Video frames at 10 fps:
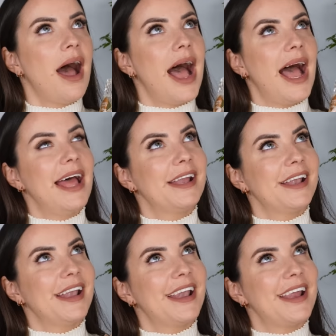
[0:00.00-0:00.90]

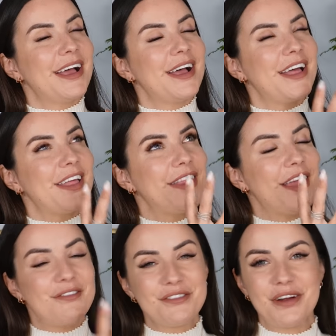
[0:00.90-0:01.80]
And
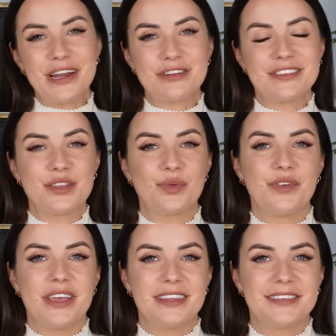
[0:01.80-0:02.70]
the other fragrances
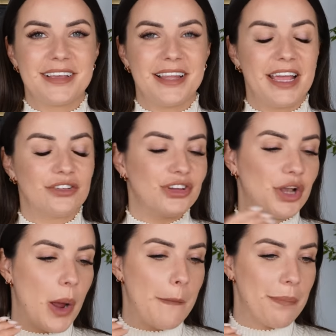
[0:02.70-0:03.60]
within this
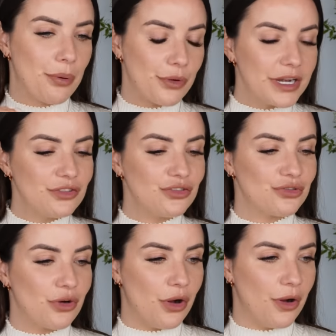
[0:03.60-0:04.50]
collection are pretty
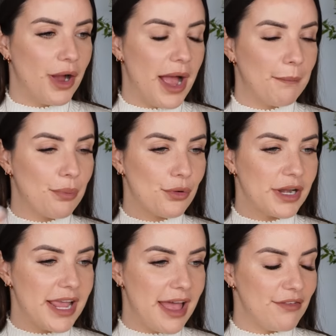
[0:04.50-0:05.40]
strong and
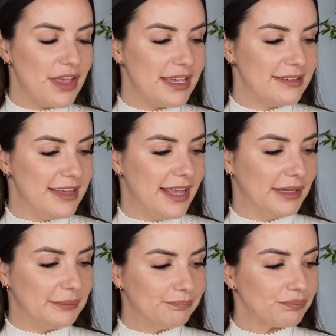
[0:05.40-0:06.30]
pretty heavy
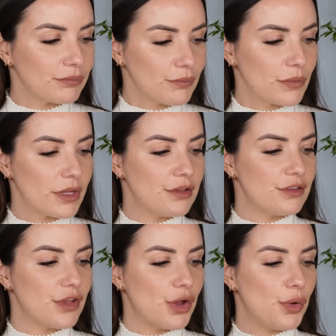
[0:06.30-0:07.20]
hitting.
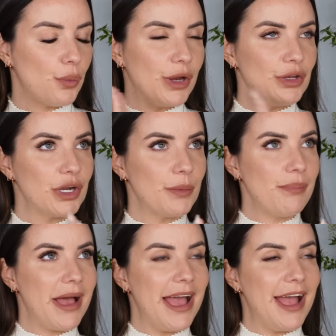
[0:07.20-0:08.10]
So when you
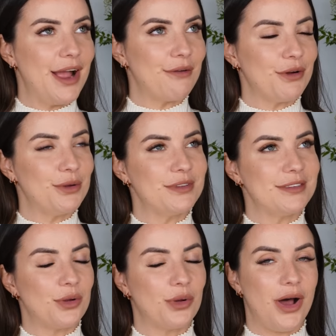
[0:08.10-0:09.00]
compare
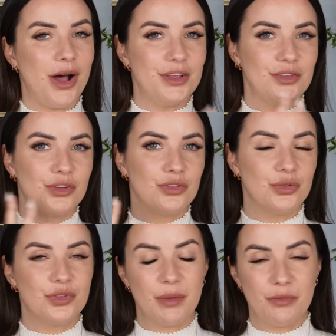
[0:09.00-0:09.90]
Roses on Ice
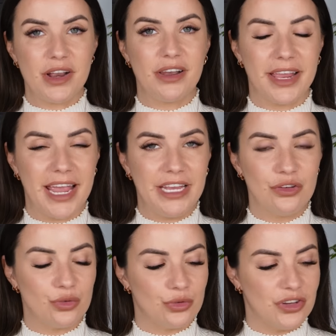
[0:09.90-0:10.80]
to something like
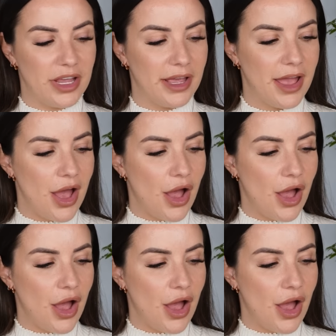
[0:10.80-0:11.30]
Angel Share,